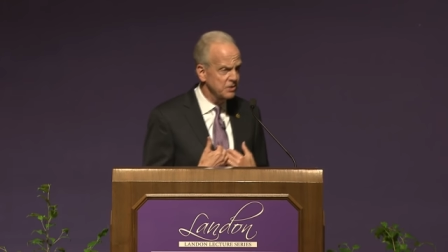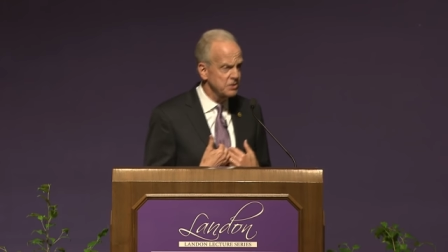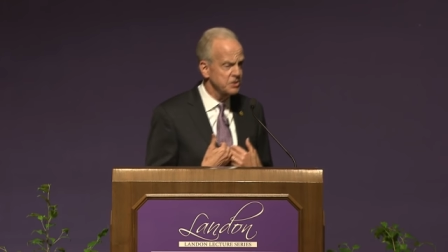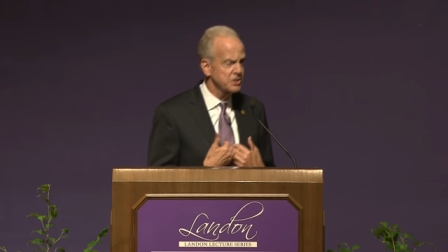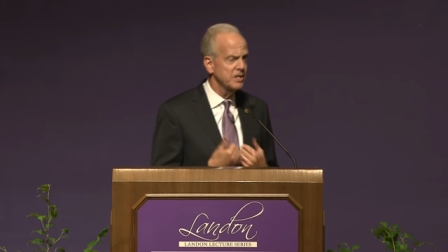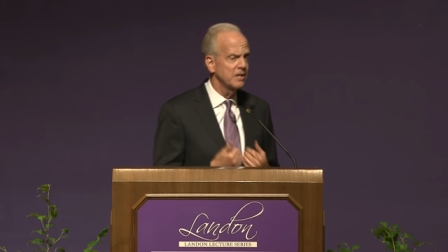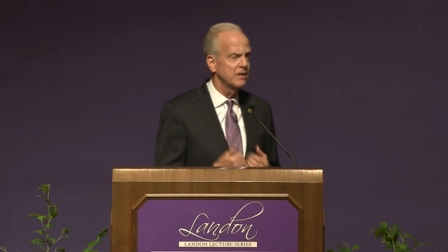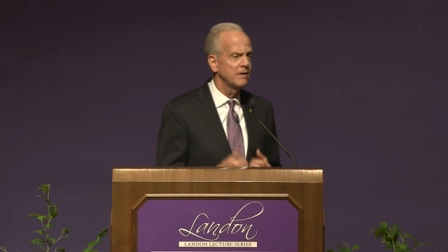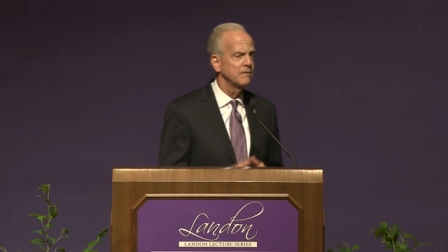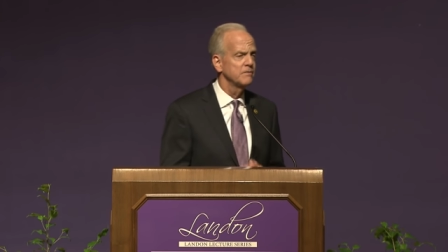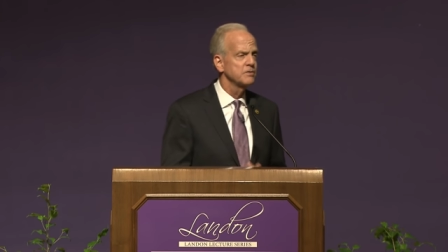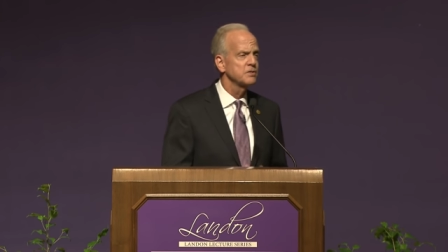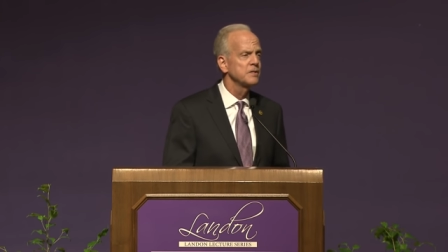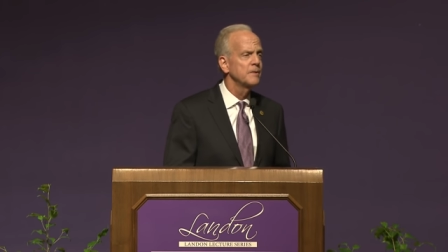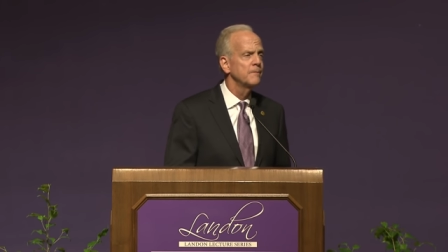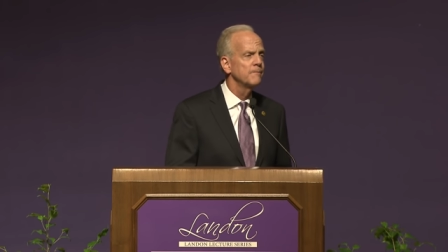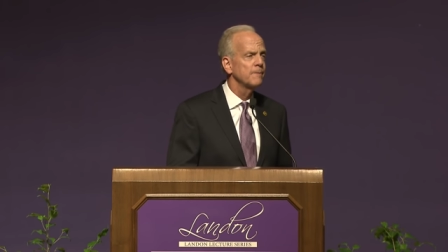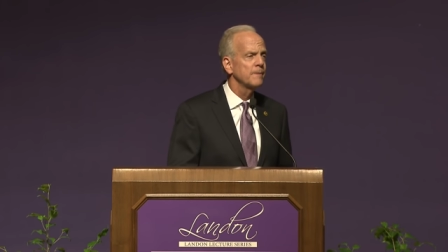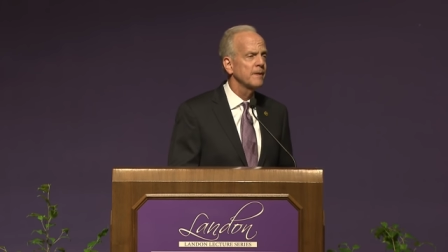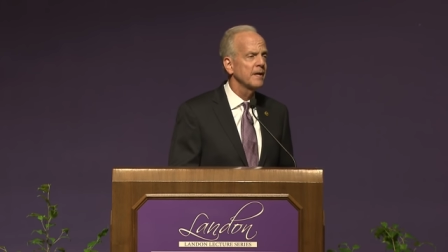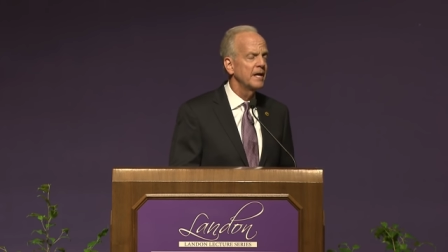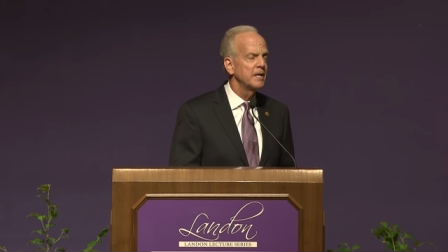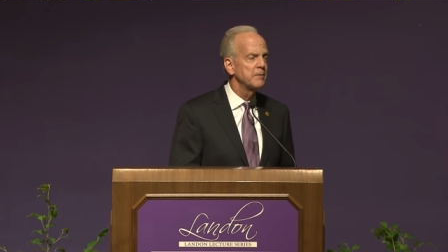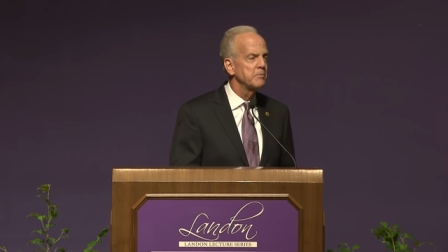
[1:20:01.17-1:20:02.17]
ourselves
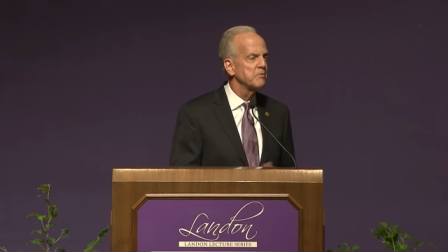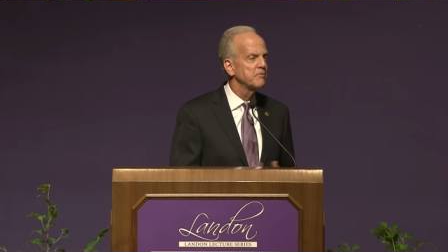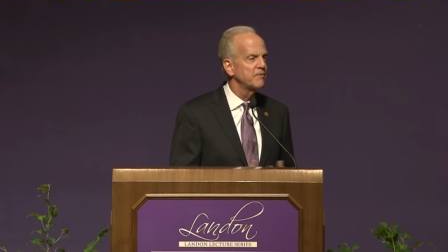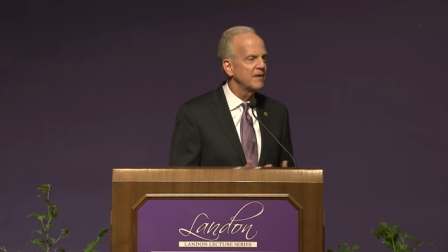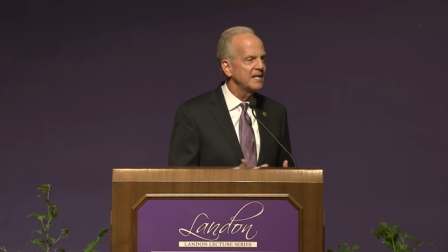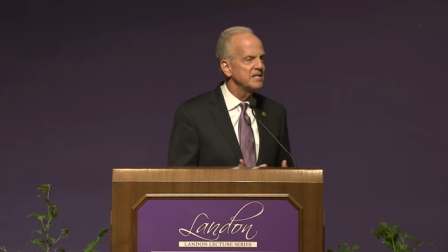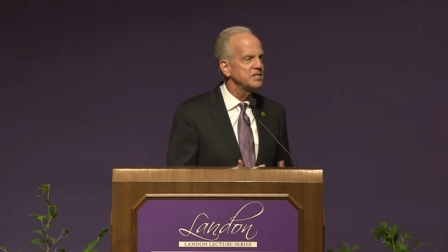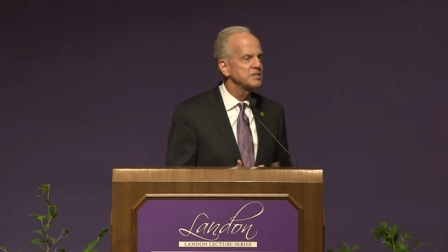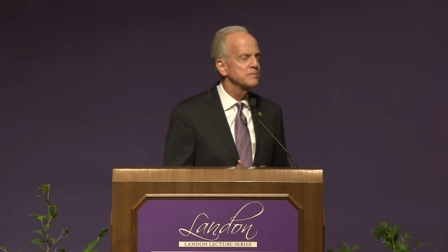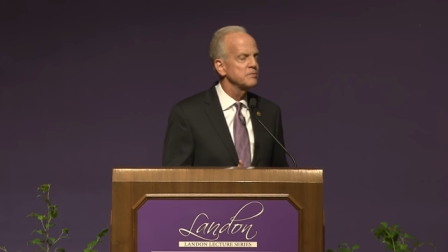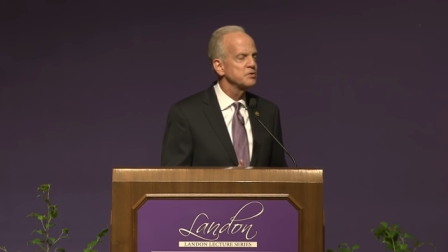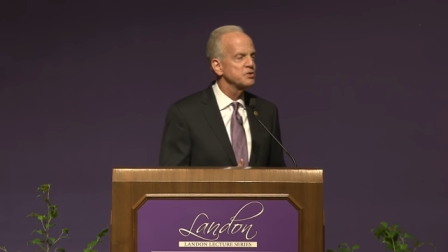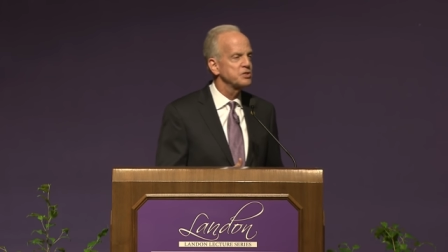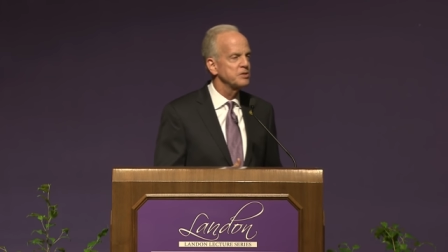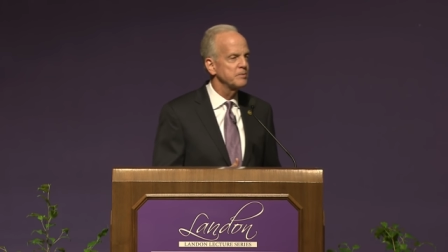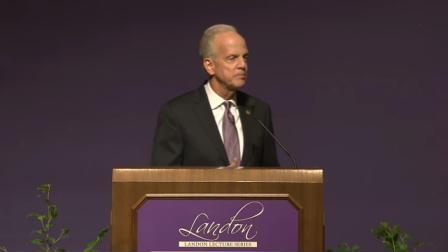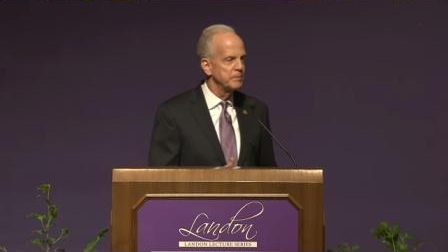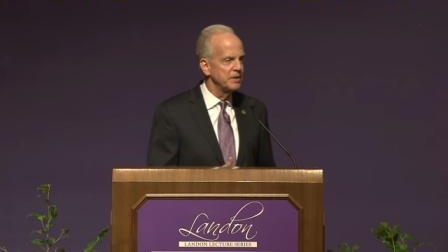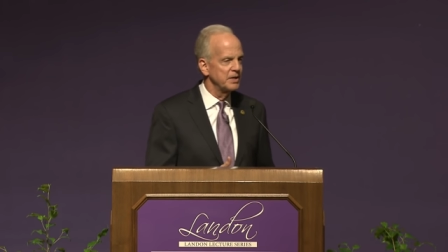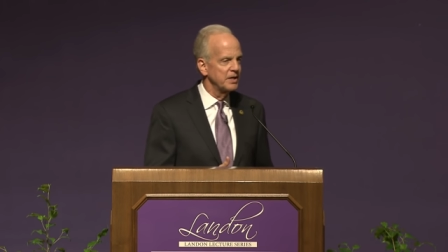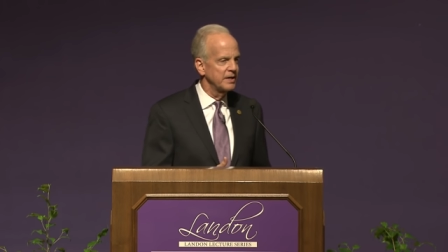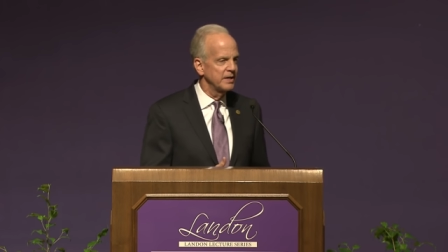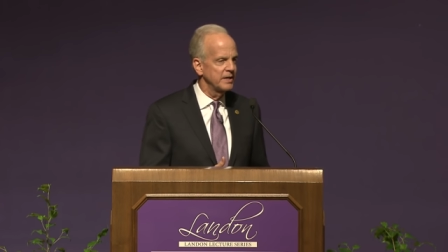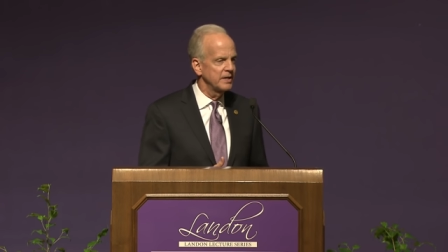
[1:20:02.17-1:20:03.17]
and provide some
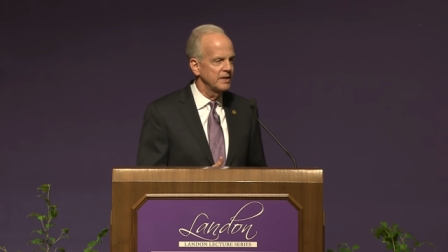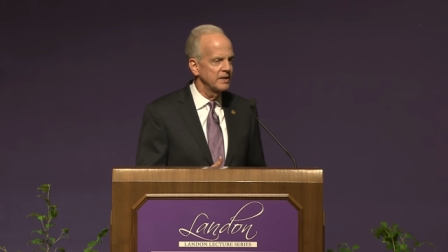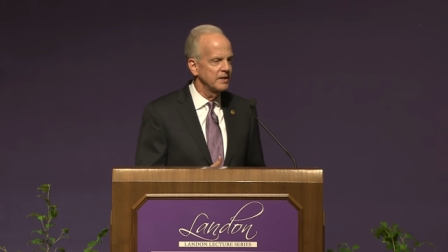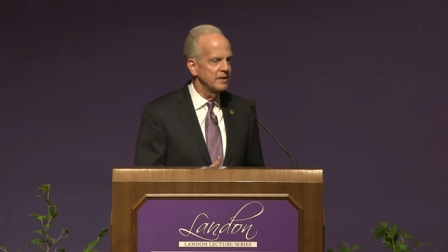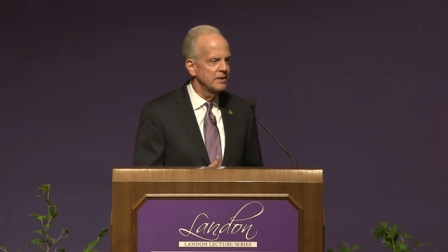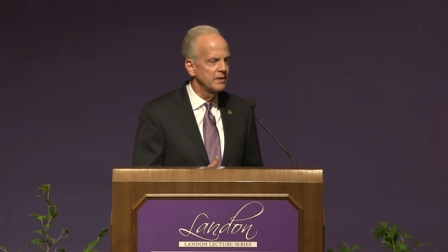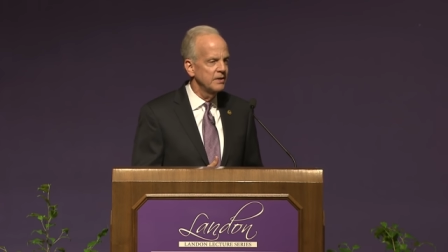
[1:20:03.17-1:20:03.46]
stability